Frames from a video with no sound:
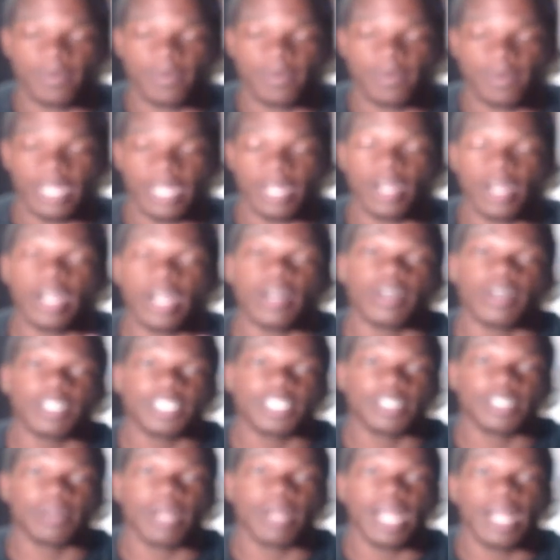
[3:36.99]
and I
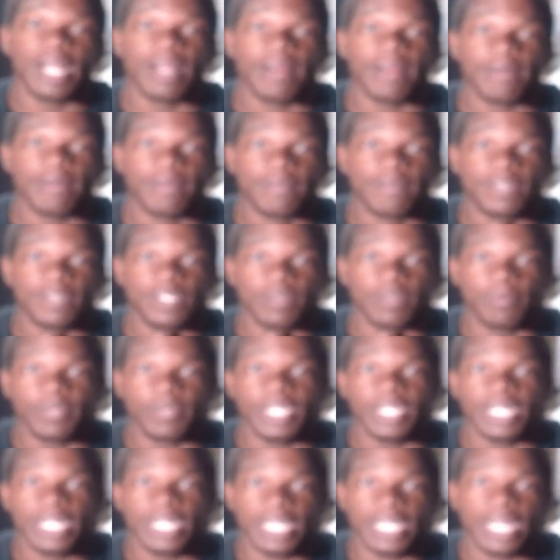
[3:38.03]
also have to meet
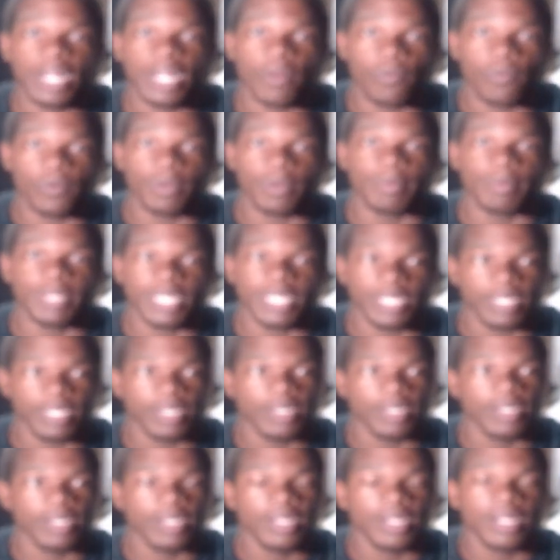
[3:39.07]
a lot of women
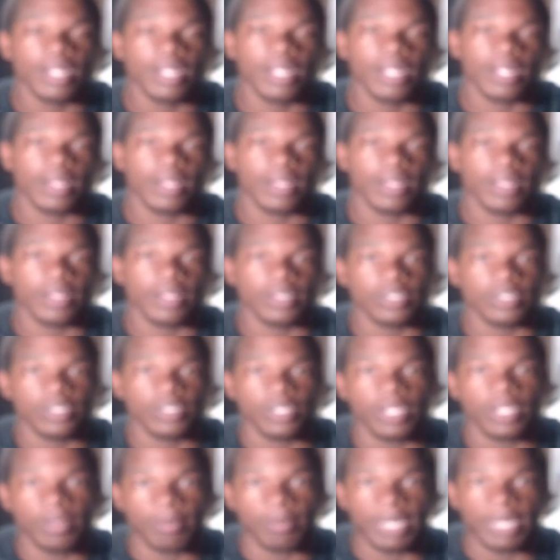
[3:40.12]

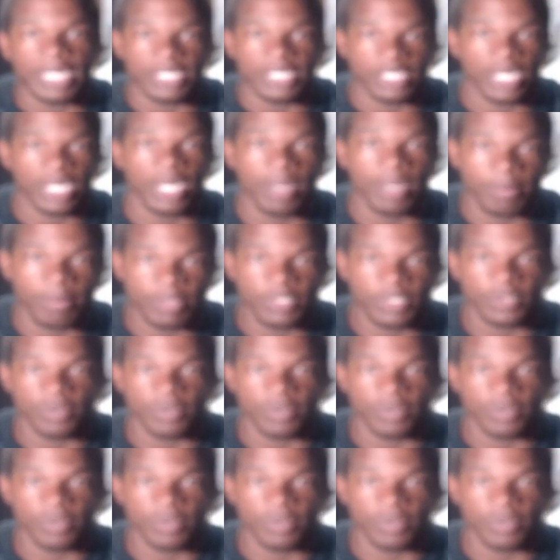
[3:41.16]
in my job too.